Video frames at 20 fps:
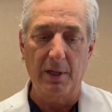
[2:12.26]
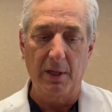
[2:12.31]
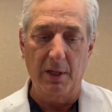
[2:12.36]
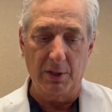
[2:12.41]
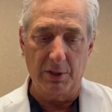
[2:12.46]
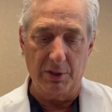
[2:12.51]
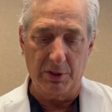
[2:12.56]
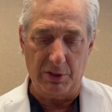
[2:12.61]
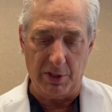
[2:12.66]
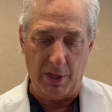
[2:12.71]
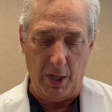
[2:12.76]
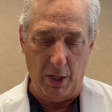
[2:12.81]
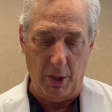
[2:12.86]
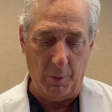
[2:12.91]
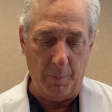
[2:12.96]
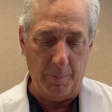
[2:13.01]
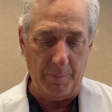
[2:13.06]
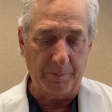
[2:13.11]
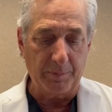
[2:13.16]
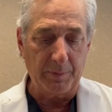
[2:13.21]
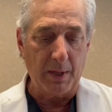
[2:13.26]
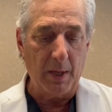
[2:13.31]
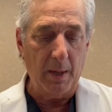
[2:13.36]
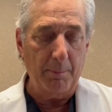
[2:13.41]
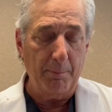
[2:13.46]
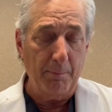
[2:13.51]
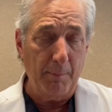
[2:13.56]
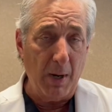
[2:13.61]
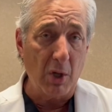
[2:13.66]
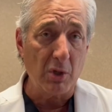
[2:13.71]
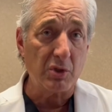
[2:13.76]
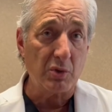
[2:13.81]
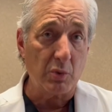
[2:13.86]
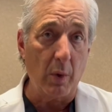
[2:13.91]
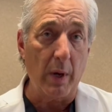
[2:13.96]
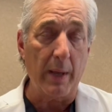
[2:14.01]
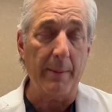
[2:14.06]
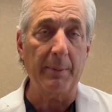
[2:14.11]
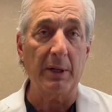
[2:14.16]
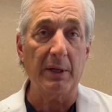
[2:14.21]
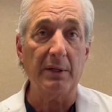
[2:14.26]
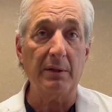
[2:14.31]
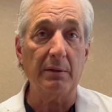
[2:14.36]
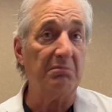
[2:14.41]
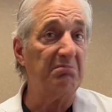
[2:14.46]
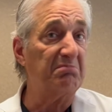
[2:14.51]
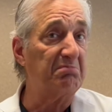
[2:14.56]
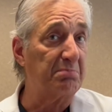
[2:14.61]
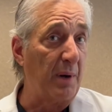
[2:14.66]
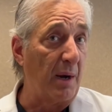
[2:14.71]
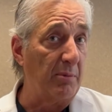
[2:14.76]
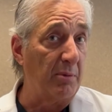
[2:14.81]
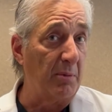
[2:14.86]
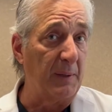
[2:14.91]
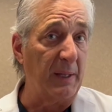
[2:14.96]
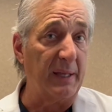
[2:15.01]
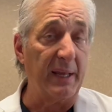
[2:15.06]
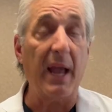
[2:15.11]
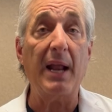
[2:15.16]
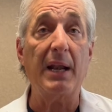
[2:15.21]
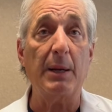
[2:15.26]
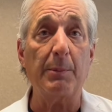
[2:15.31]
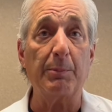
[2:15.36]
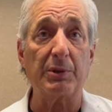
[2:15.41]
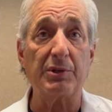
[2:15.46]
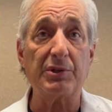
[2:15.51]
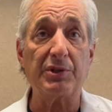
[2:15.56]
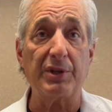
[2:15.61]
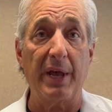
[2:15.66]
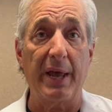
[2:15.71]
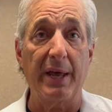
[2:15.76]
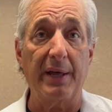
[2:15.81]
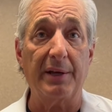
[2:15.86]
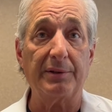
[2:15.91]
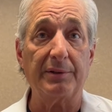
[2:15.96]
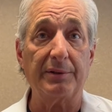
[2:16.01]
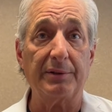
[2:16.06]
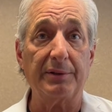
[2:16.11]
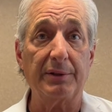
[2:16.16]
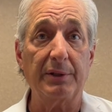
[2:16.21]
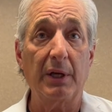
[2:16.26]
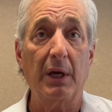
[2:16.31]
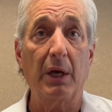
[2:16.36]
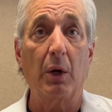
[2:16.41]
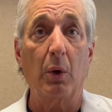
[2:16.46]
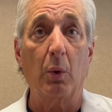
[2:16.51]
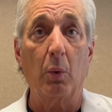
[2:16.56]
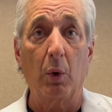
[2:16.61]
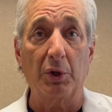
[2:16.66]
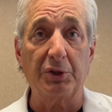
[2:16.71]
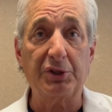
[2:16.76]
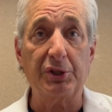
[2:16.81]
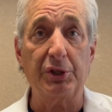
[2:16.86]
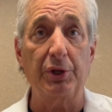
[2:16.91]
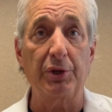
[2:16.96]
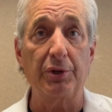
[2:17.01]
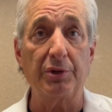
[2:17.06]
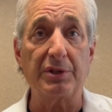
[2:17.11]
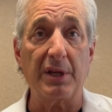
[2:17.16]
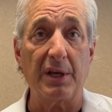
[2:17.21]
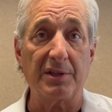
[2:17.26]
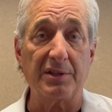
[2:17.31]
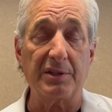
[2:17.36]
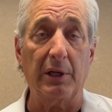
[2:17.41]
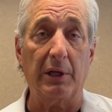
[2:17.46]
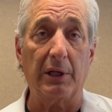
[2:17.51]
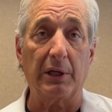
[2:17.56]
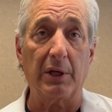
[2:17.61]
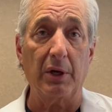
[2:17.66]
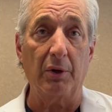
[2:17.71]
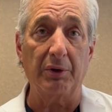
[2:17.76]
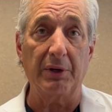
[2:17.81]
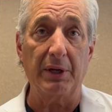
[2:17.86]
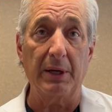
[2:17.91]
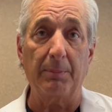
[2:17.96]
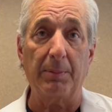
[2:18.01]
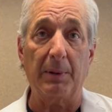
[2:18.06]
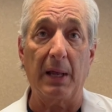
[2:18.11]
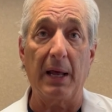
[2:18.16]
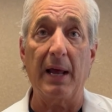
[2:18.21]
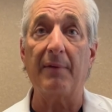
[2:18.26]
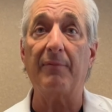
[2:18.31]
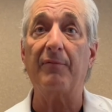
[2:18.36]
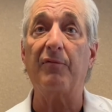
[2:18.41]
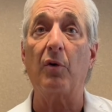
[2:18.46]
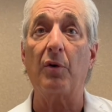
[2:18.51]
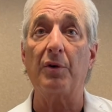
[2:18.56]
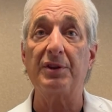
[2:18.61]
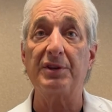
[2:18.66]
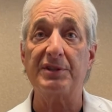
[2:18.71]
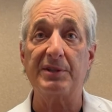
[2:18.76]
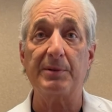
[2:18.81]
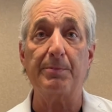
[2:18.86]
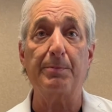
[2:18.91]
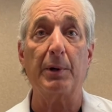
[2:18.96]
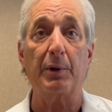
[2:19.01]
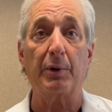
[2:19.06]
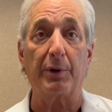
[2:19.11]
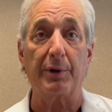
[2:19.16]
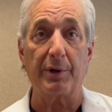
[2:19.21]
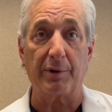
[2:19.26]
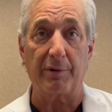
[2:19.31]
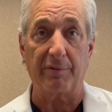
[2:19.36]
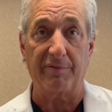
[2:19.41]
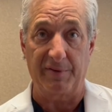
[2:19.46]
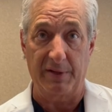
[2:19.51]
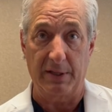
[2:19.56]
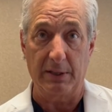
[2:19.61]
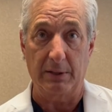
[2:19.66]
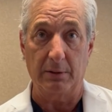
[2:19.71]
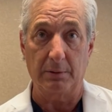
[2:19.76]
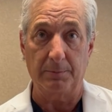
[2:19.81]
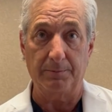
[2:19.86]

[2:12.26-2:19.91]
So most women, probably 80%, will choose a silicone implant for the superior feel.